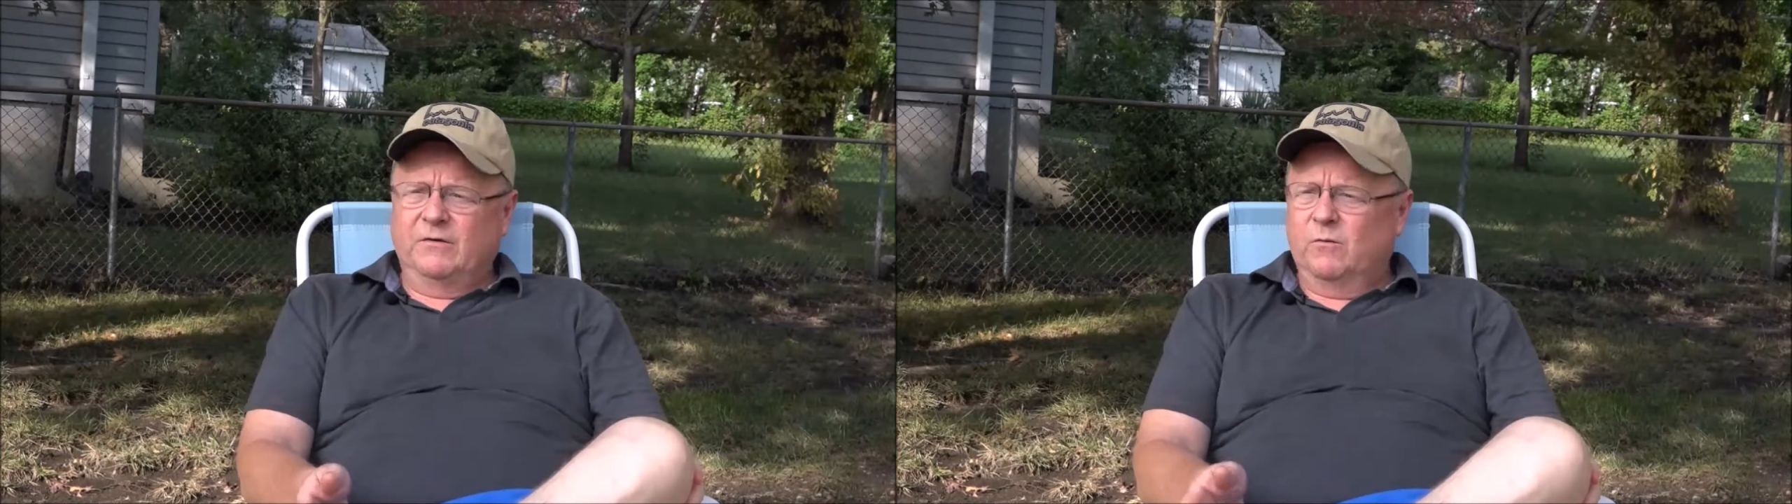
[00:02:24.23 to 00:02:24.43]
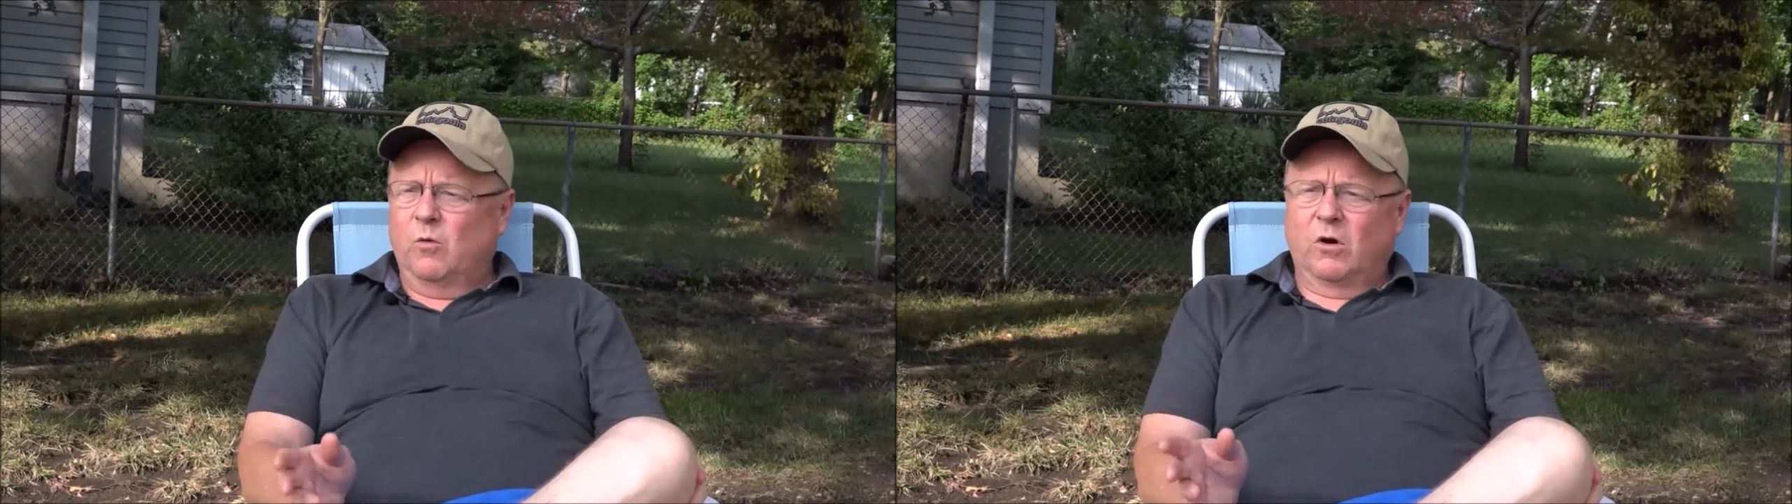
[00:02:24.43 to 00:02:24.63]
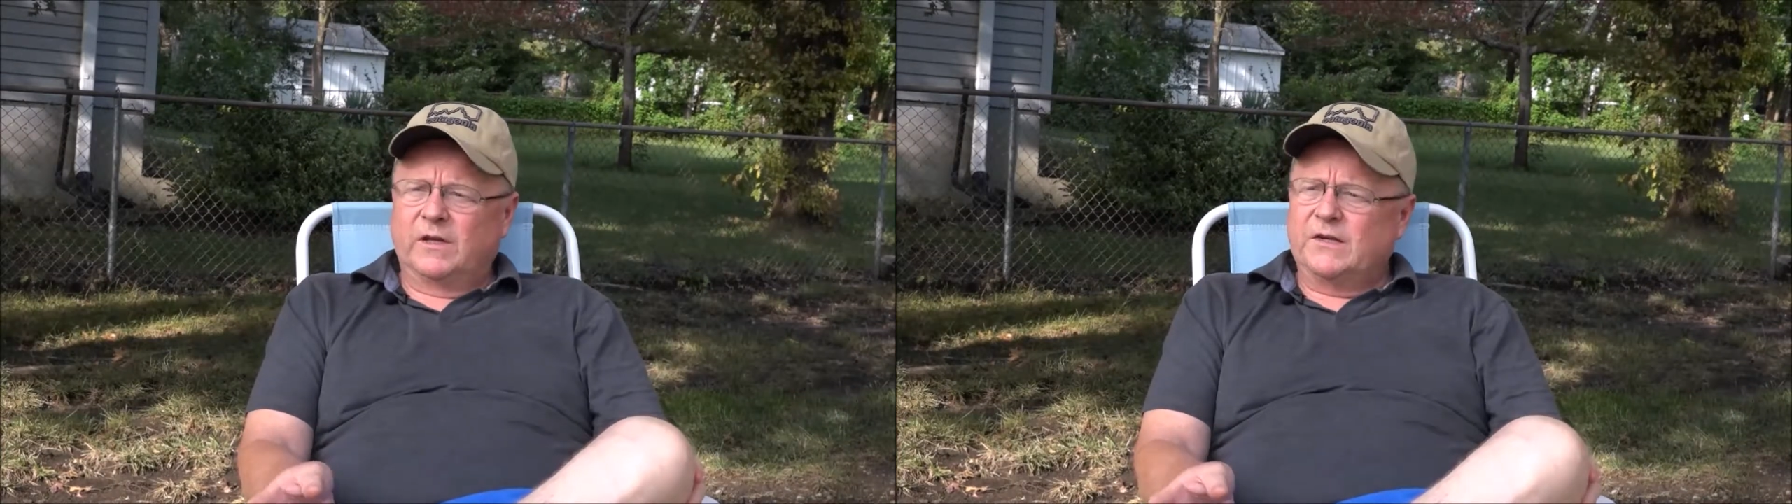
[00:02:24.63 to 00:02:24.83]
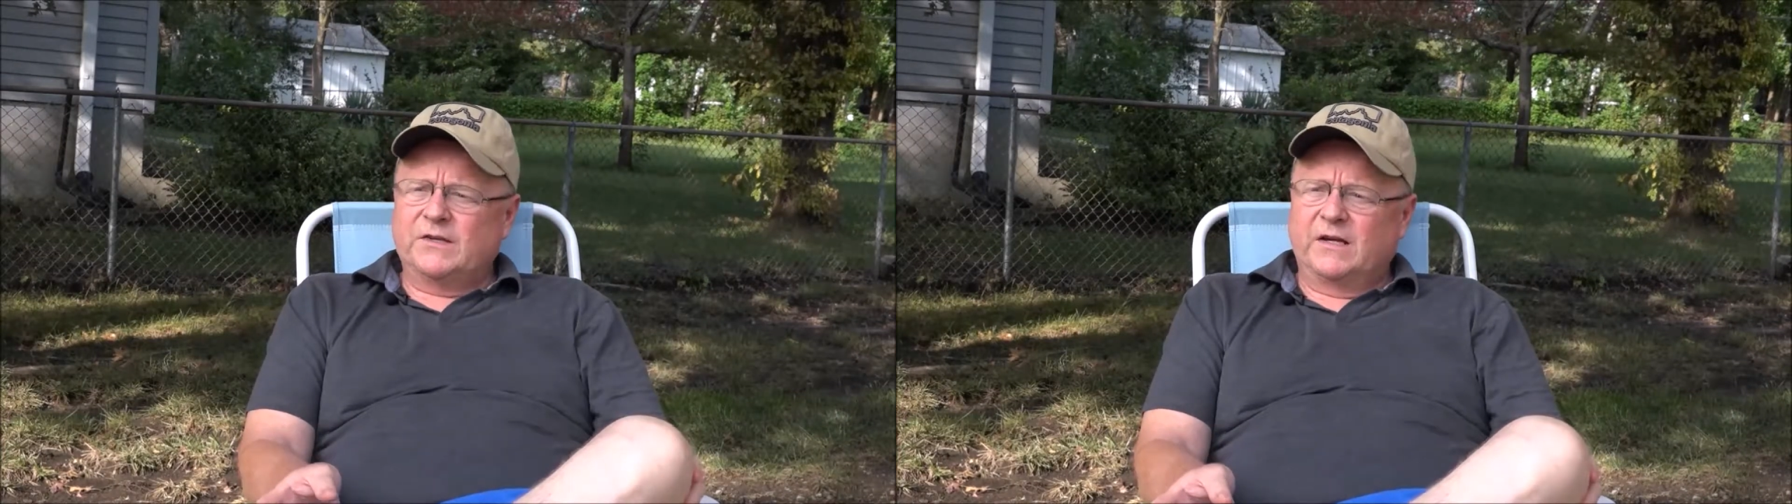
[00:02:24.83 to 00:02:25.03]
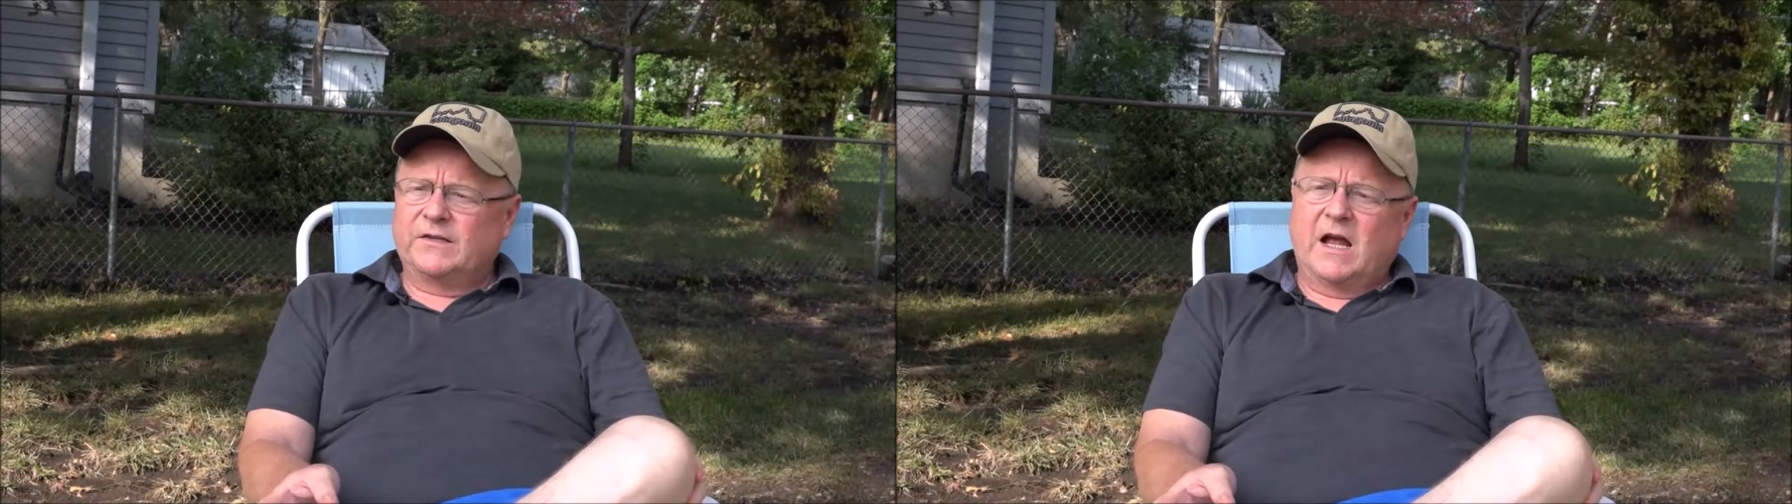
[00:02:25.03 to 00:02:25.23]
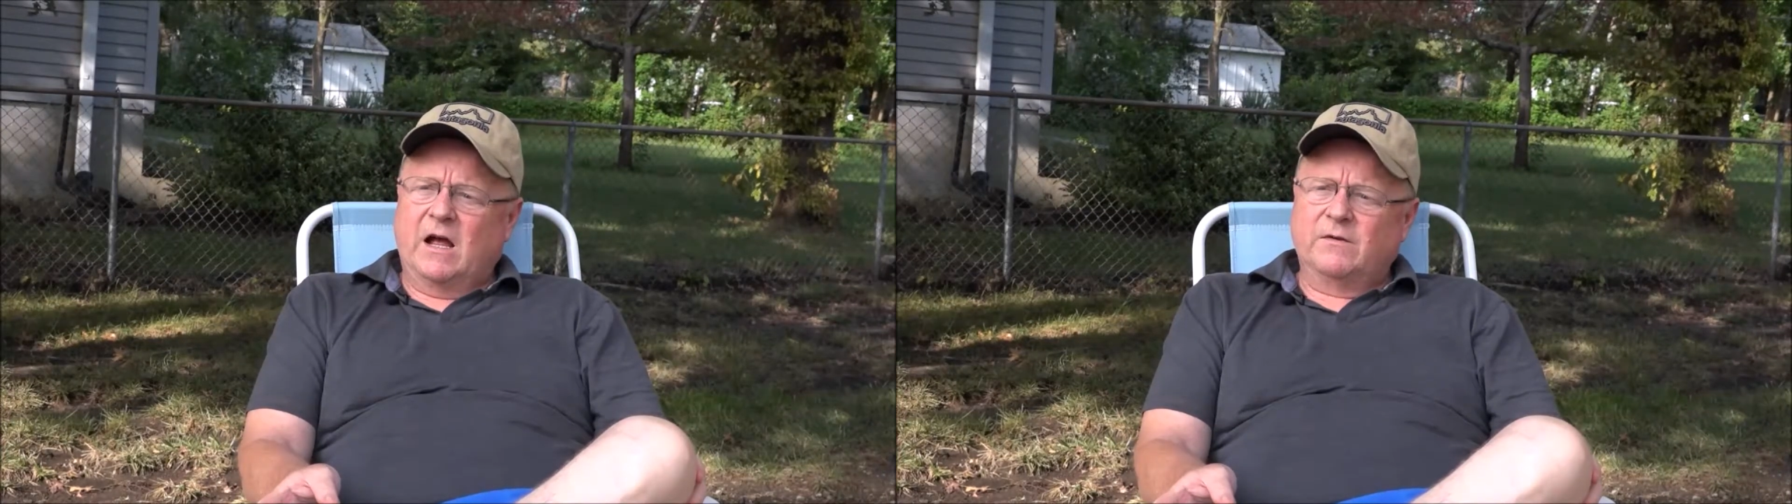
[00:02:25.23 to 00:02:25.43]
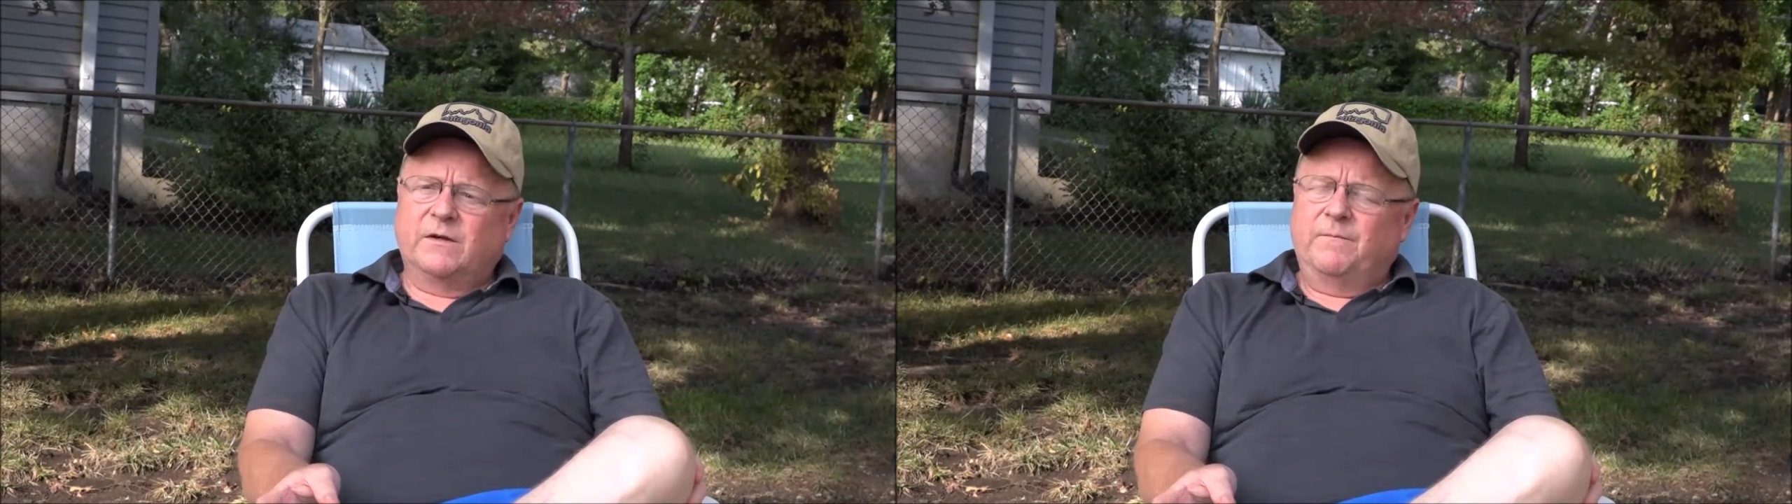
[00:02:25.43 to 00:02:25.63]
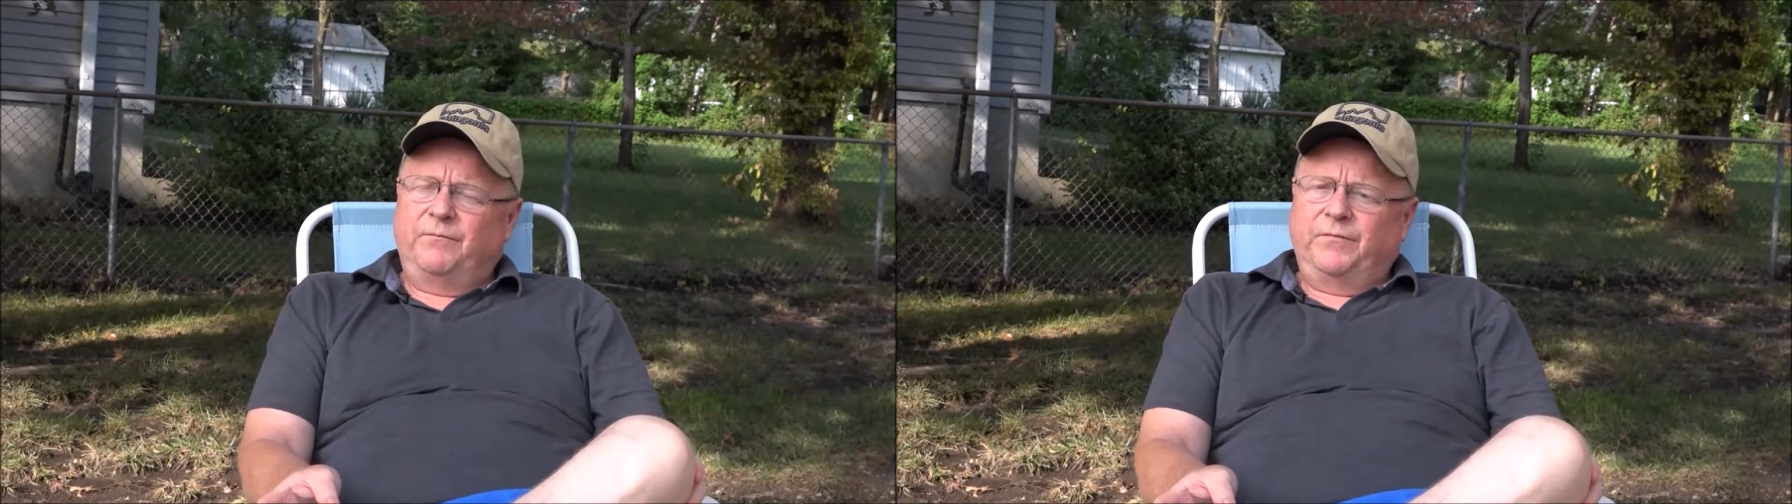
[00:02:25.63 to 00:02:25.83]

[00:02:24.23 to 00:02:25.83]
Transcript: to work these things out.